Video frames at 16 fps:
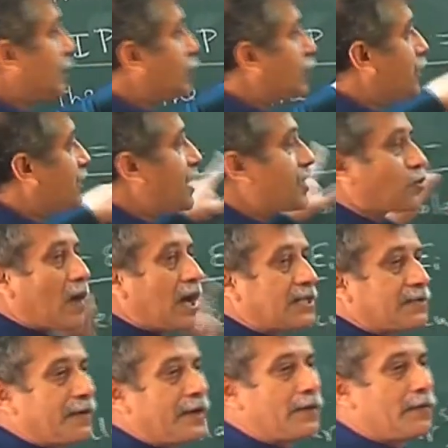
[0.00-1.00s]
So, this
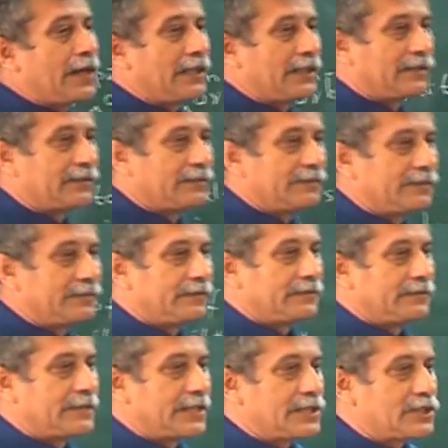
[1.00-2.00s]
works very well,
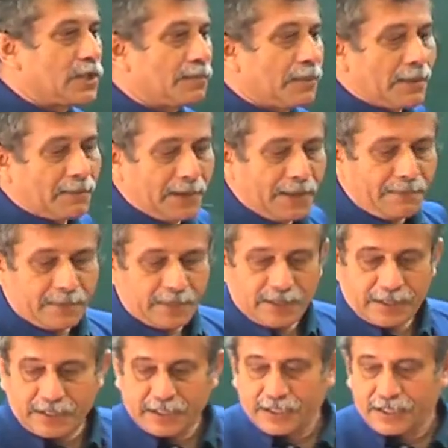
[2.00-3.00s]
there is no problem.
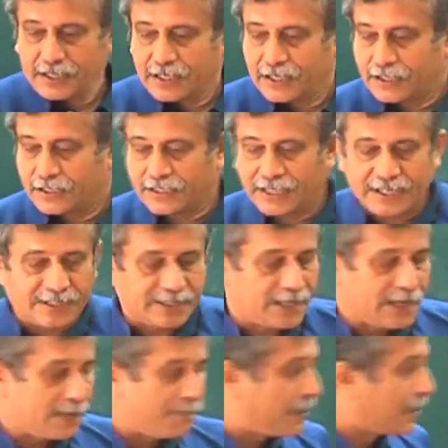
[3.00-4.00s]

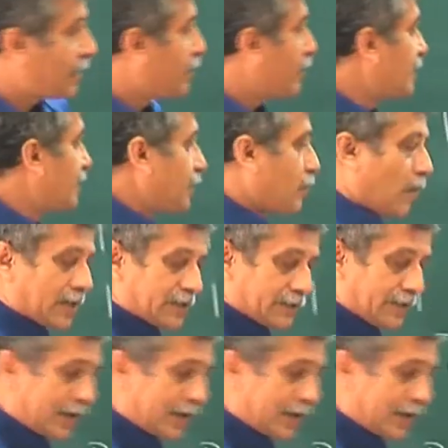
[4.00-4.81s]
This uh, particular thing works